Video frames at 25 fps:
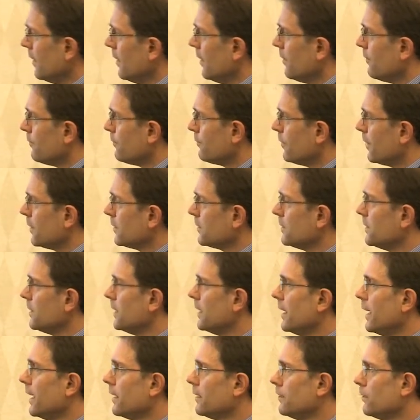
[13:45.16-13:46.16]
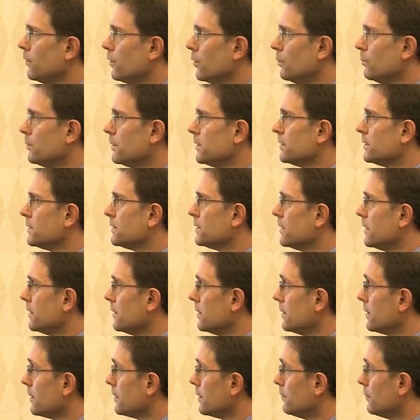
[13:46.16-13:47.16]
Functioning adenomas,
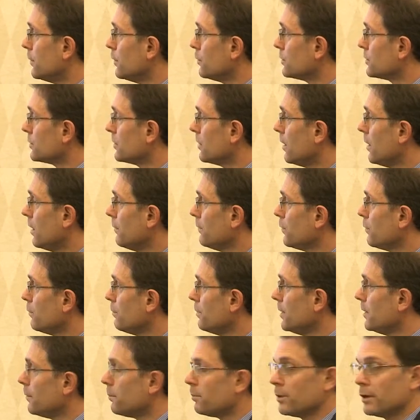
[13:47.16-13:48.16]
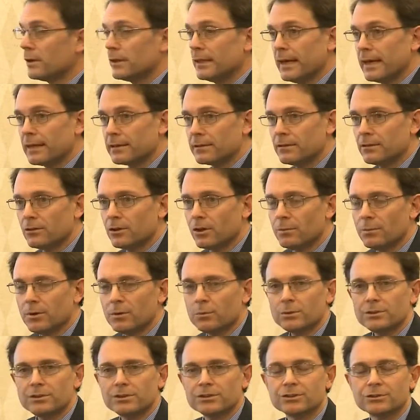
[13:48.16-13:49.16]
the most common would be a prolactinoma,
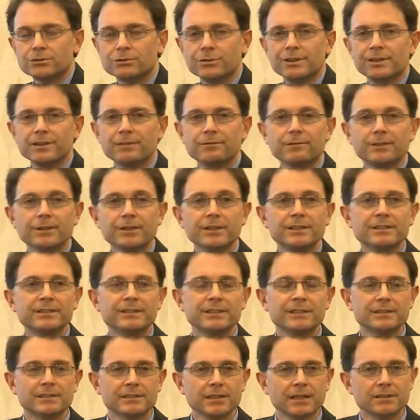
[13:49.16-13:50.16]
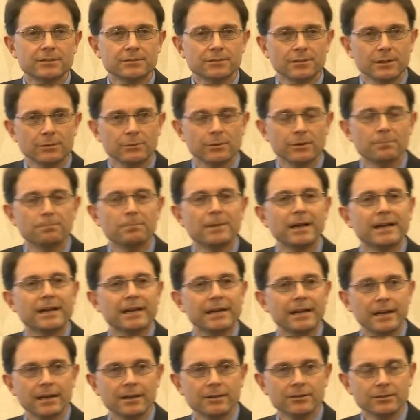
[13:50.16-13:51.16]
which is treated very successfully with
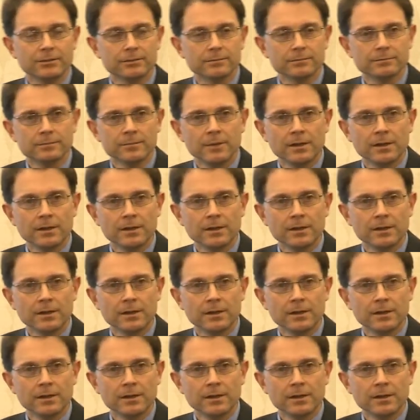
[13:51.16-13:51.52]
medication.